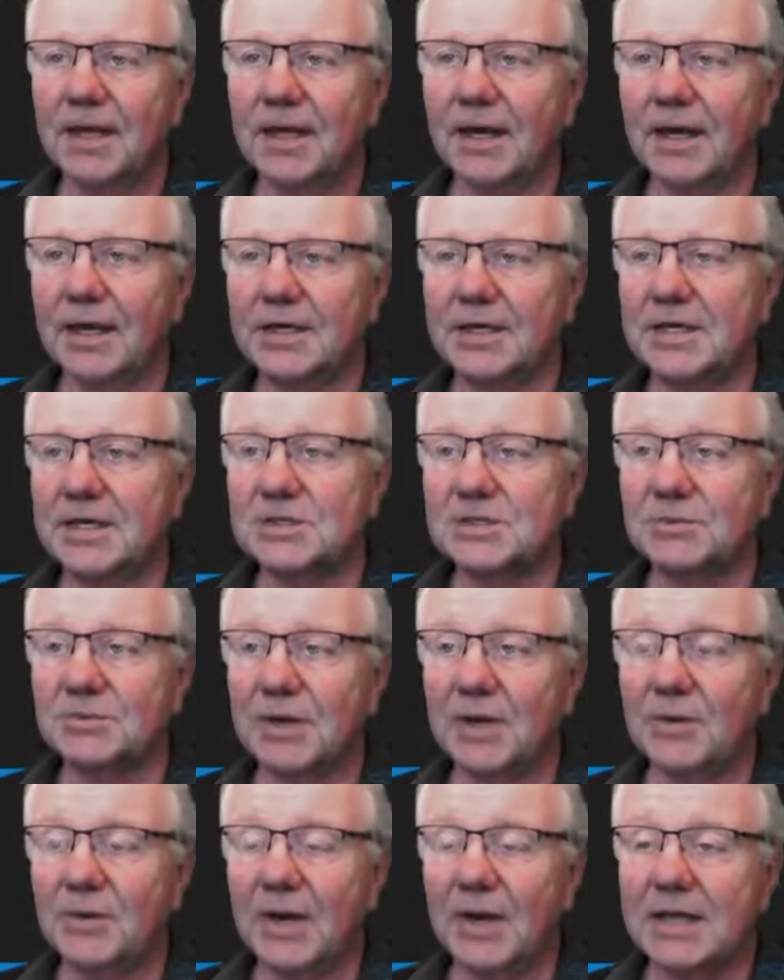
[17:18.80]
does the
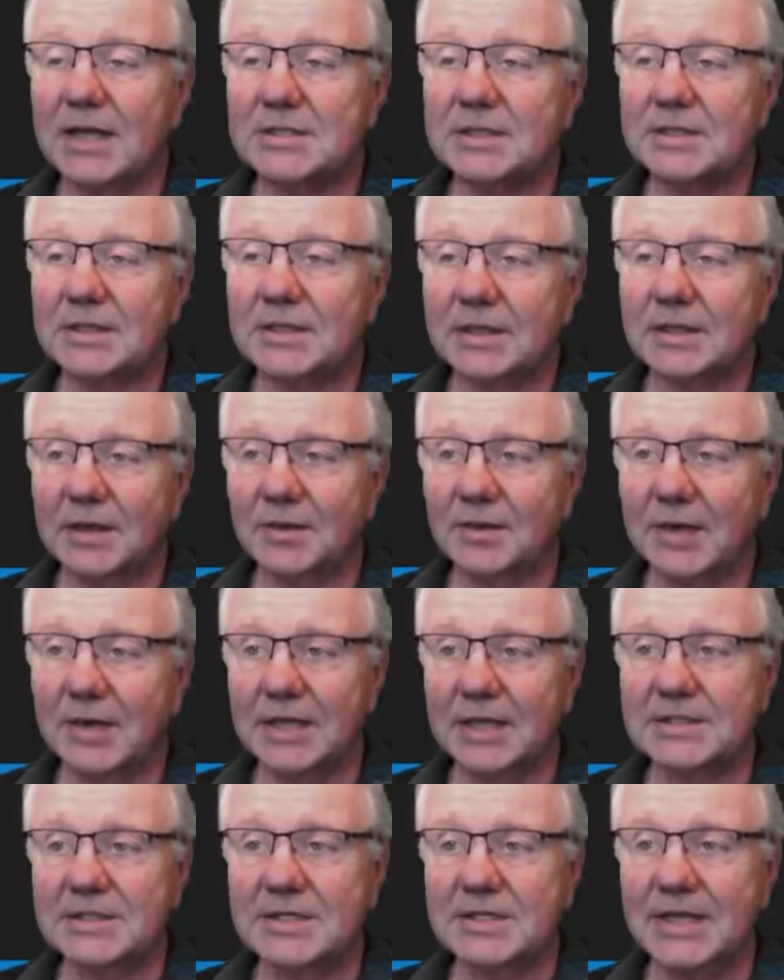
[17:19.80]
request,
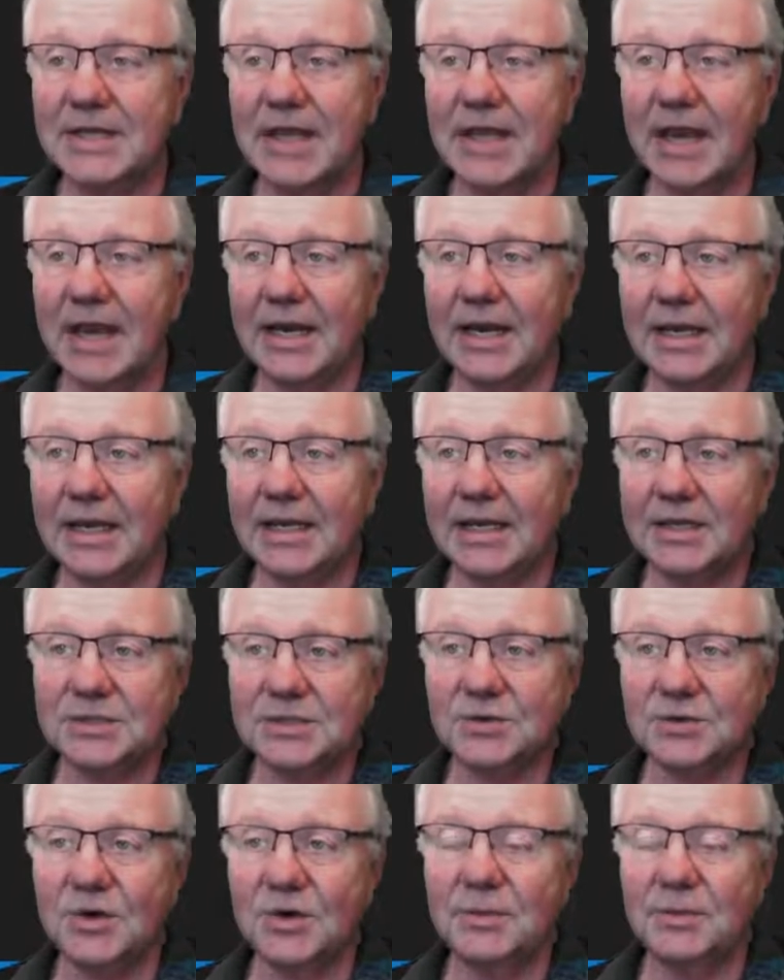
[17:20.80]
gets the data that's
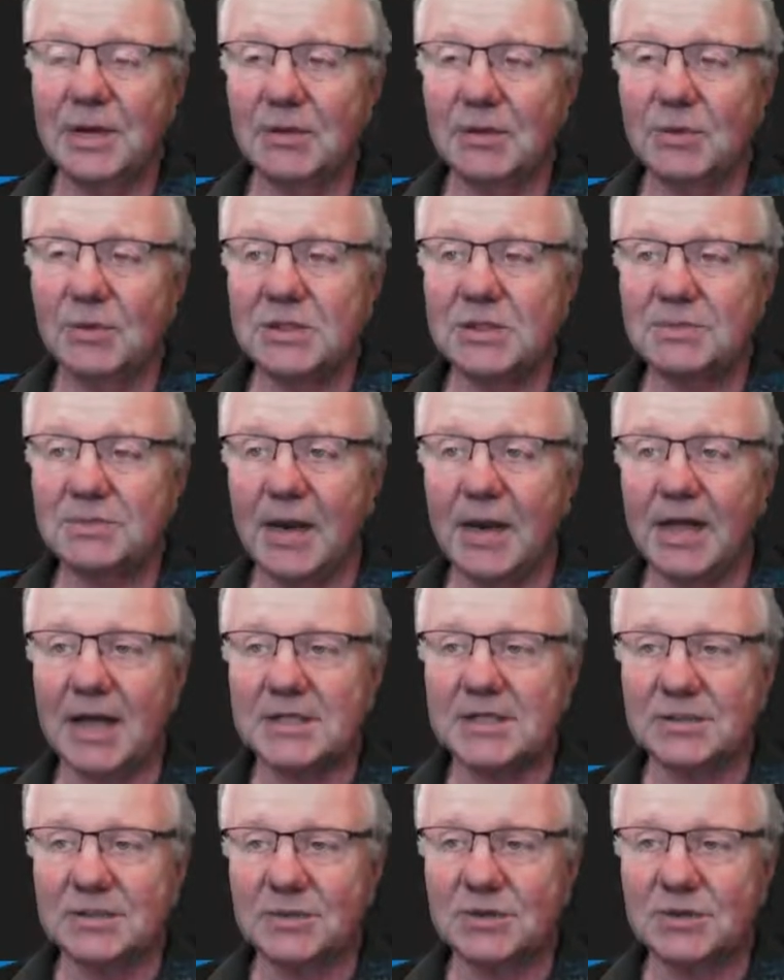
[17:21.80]
going to be the response,
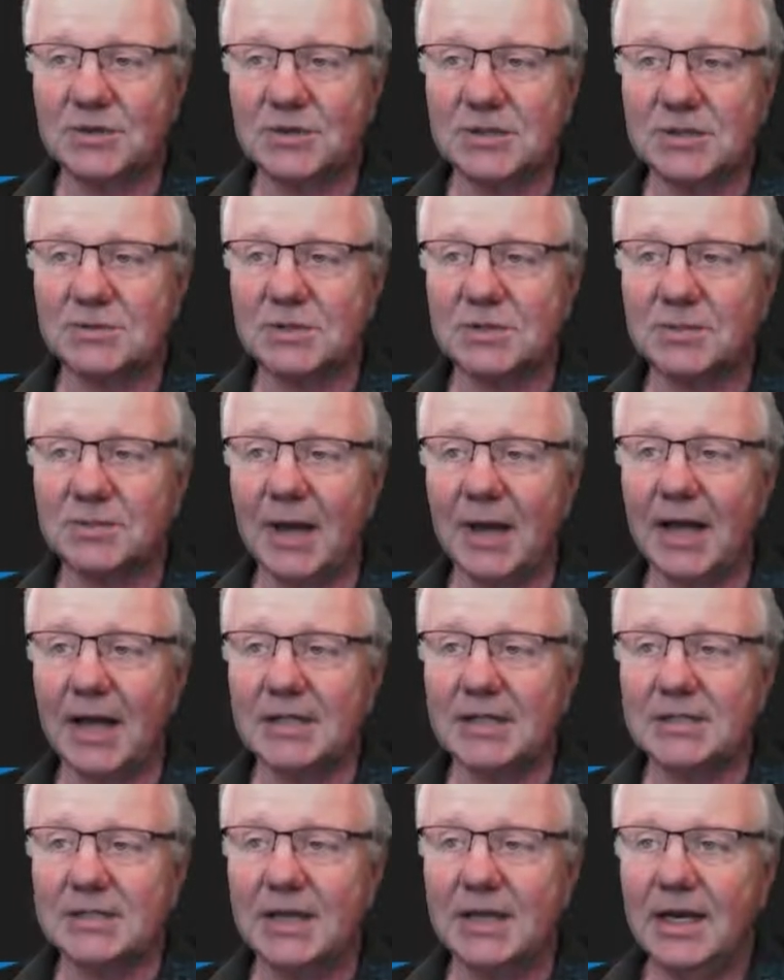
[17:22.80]
and returns the response.